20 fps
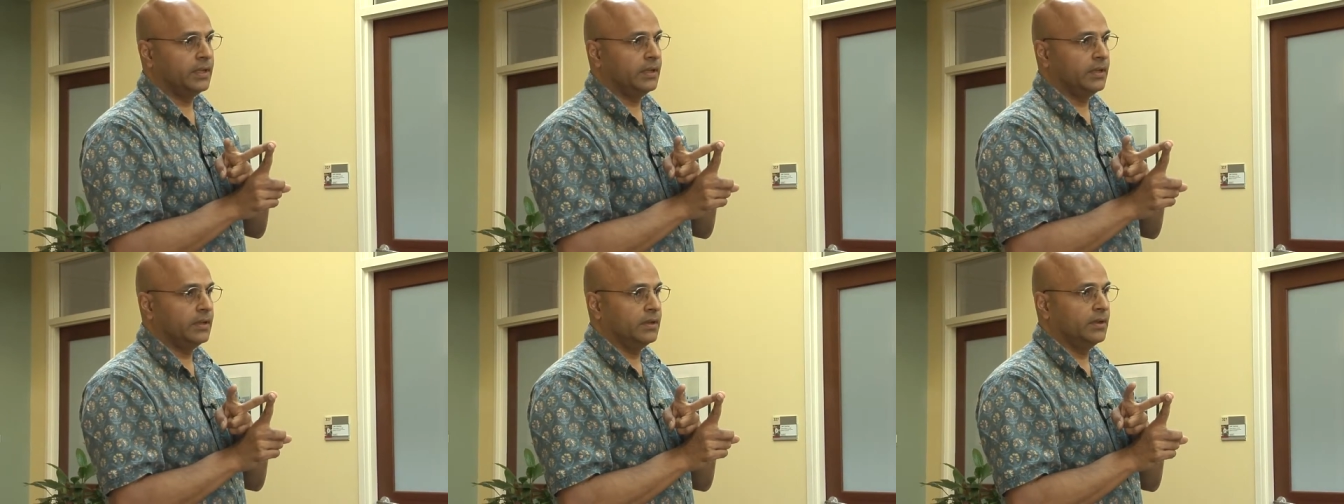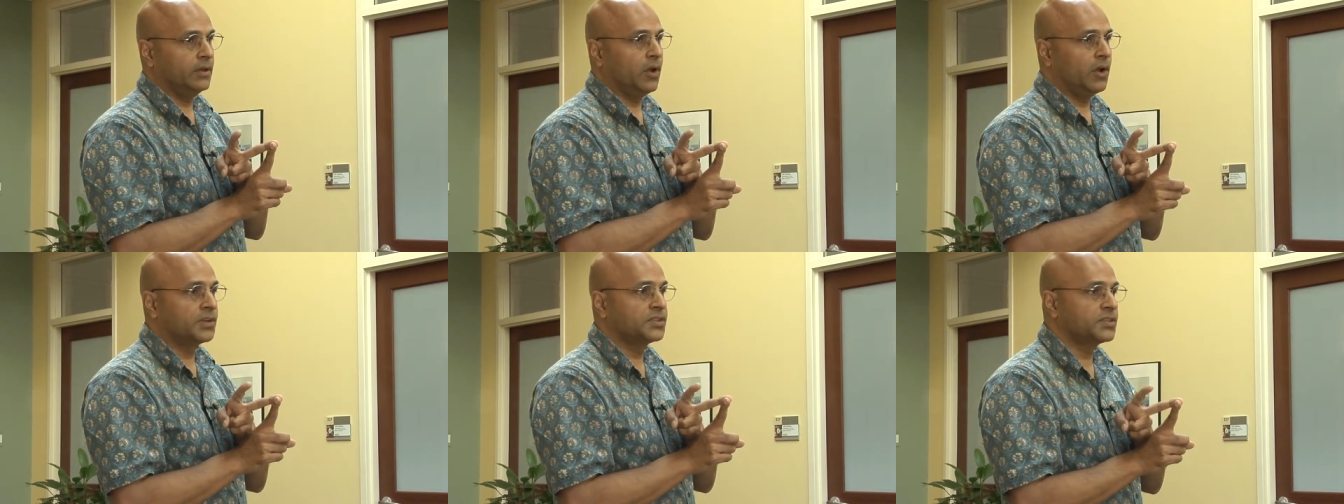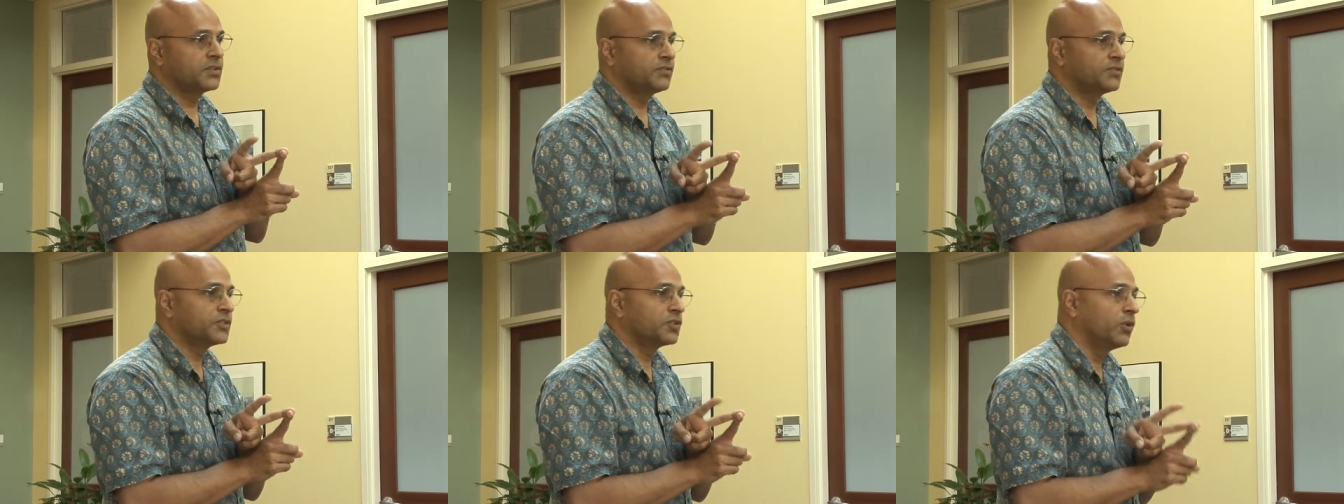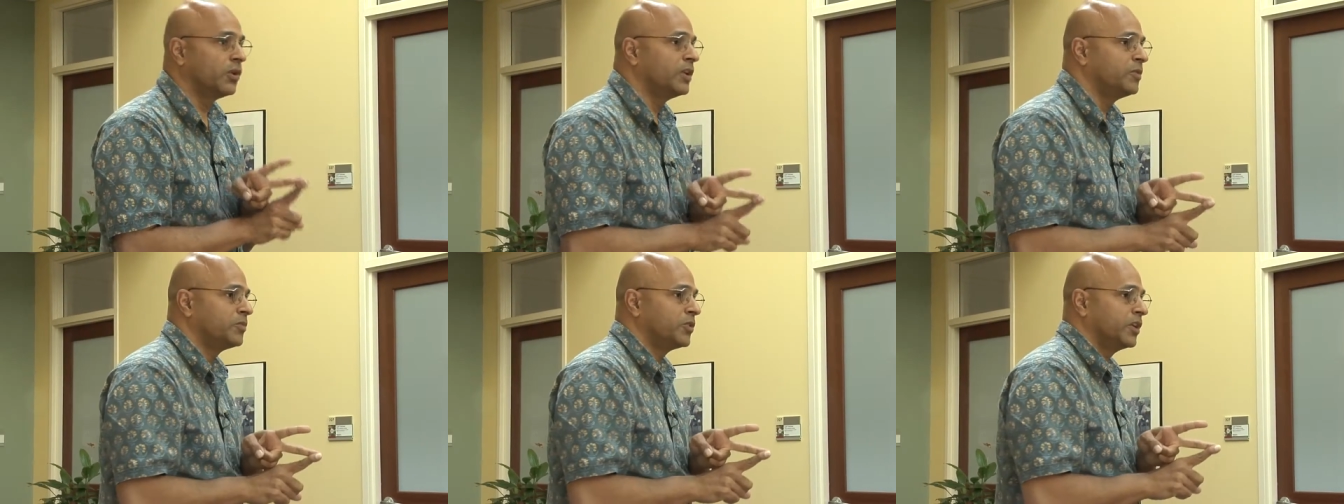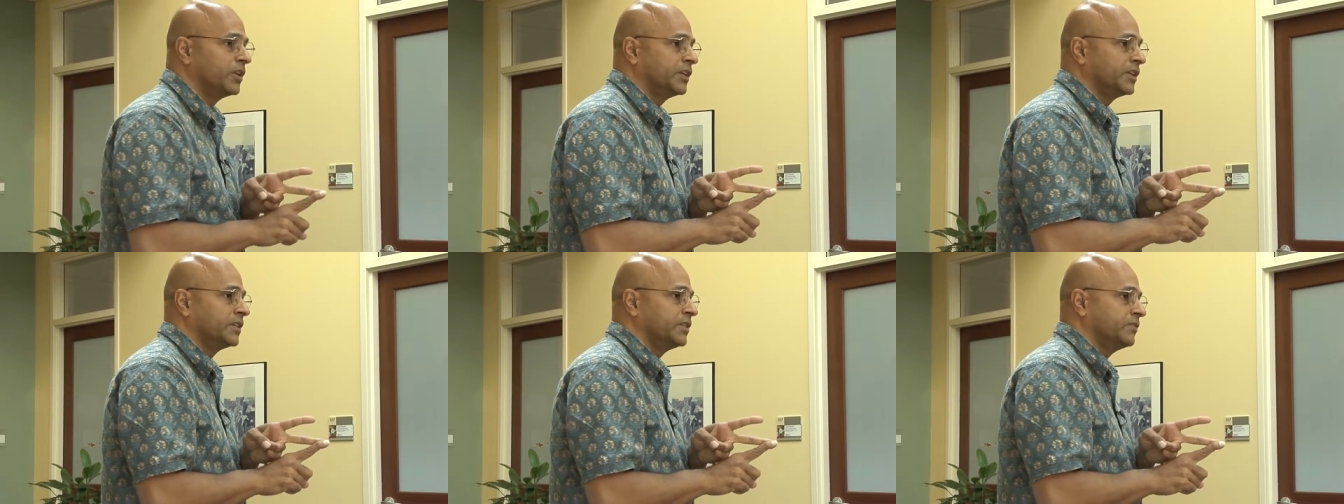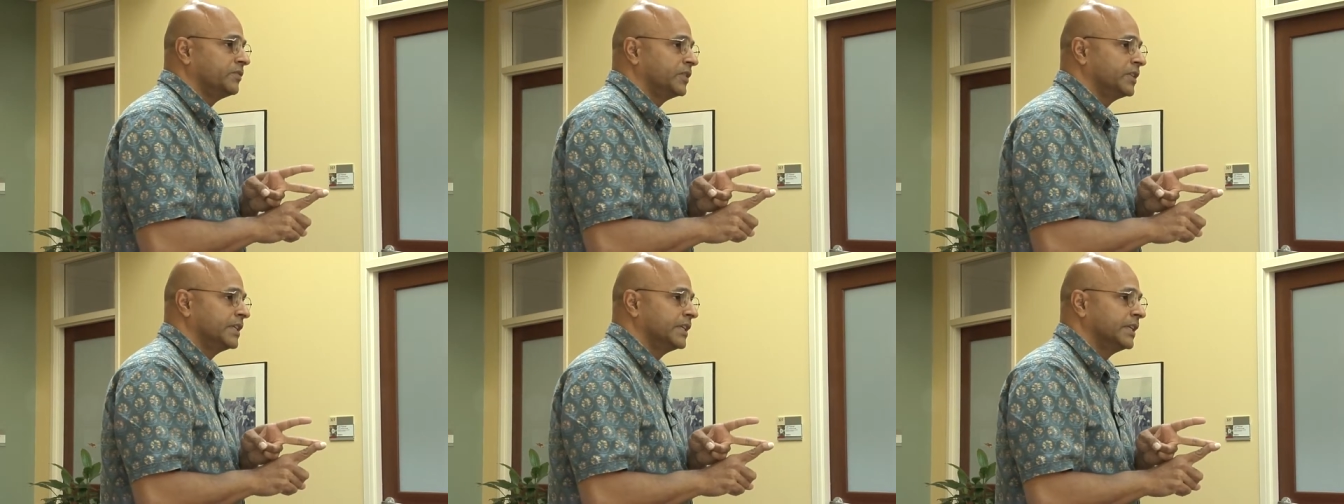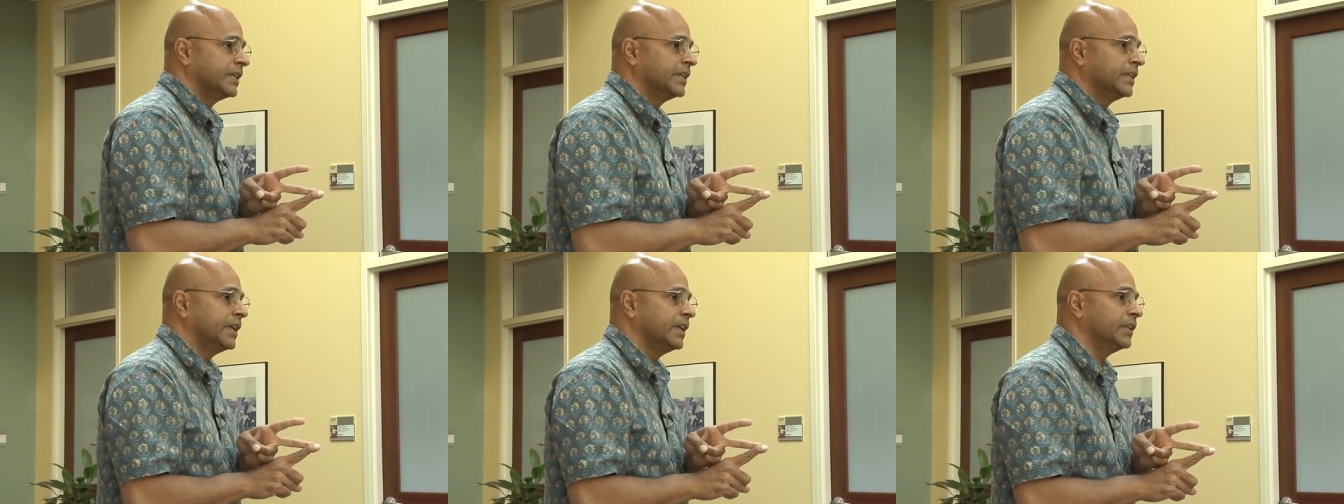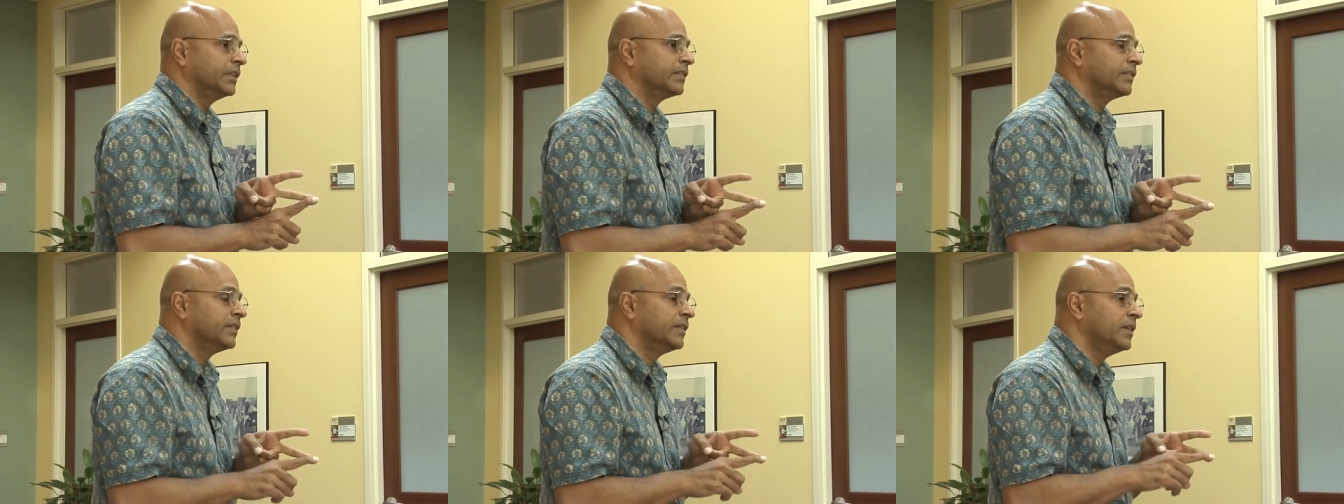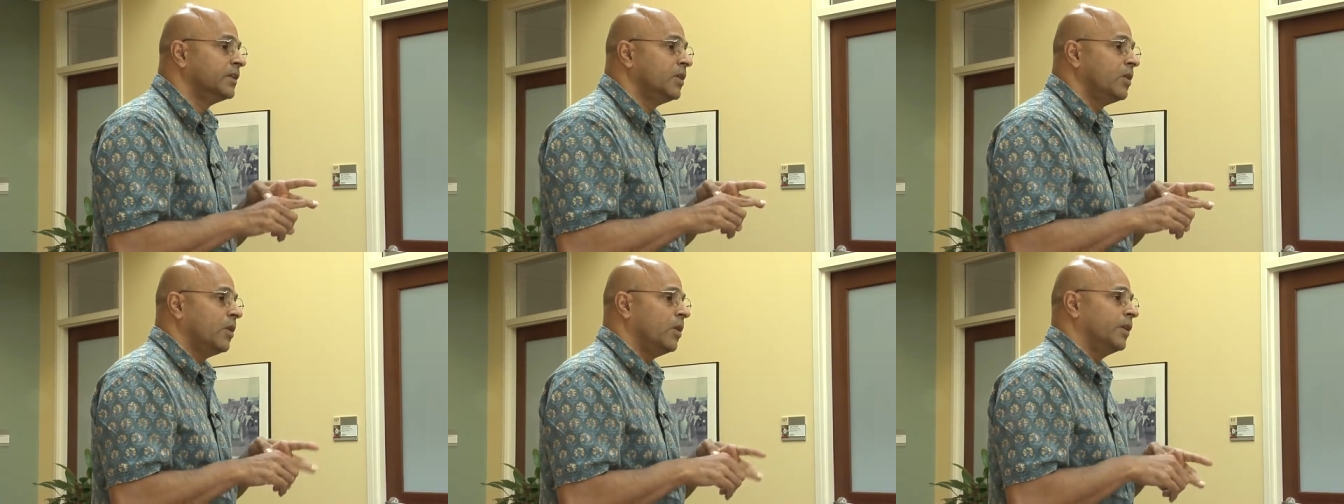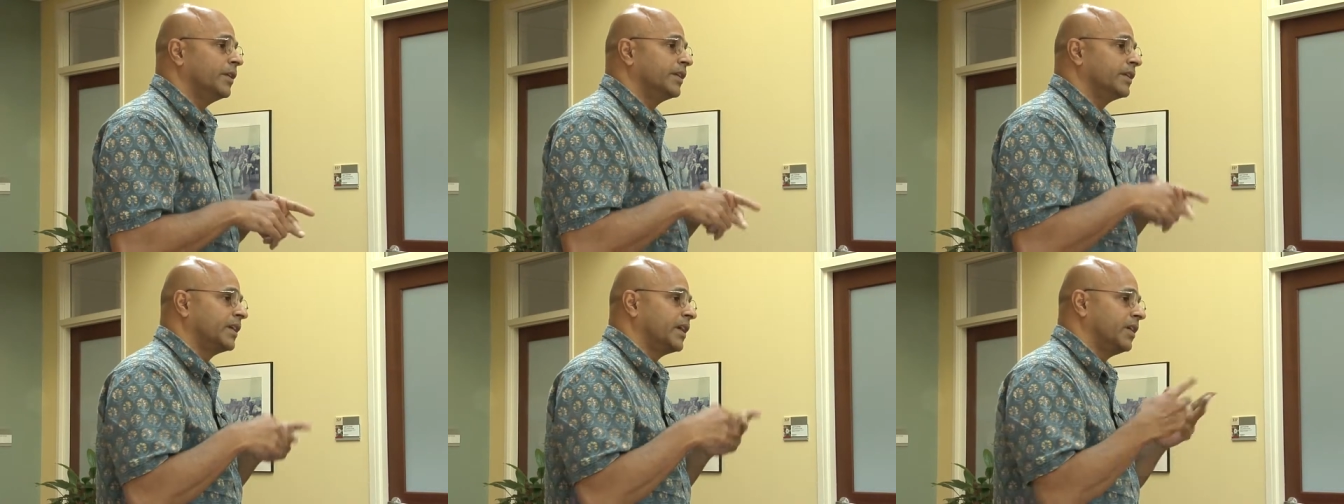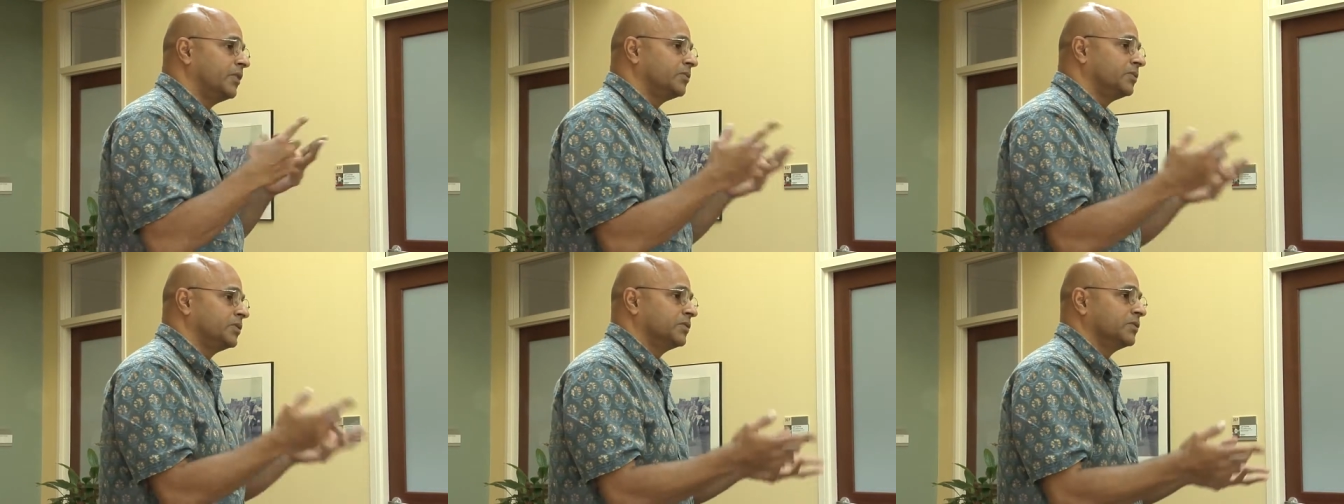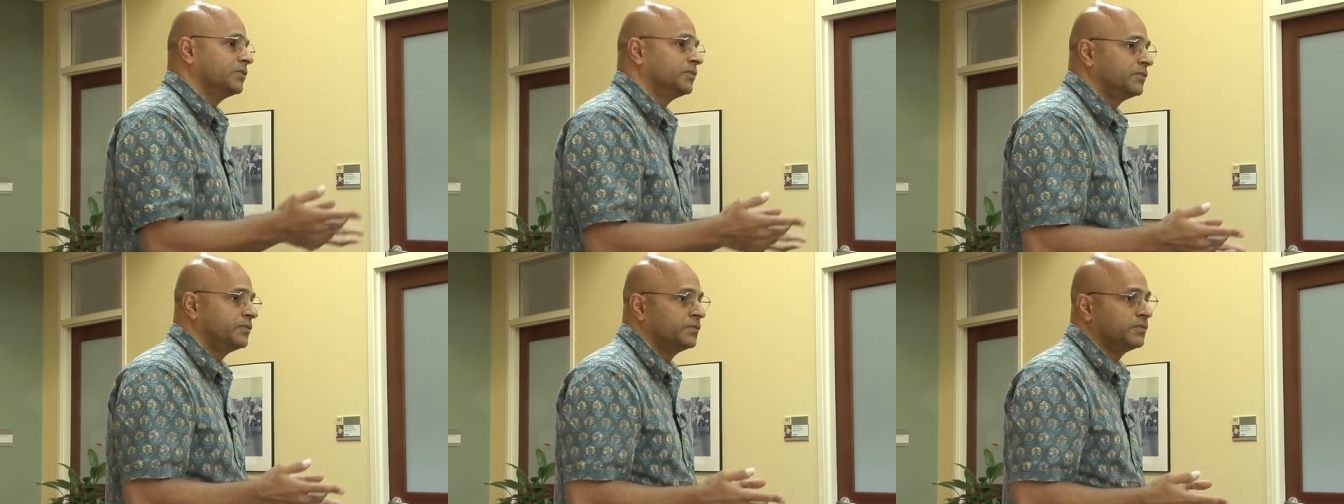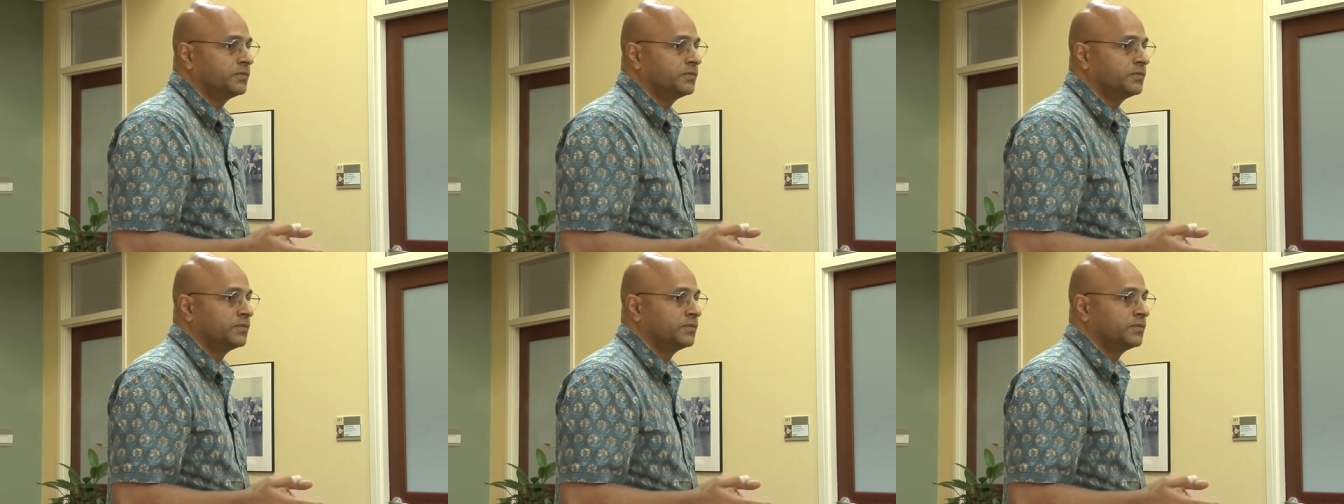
uh, loss of soil productivity and health on account of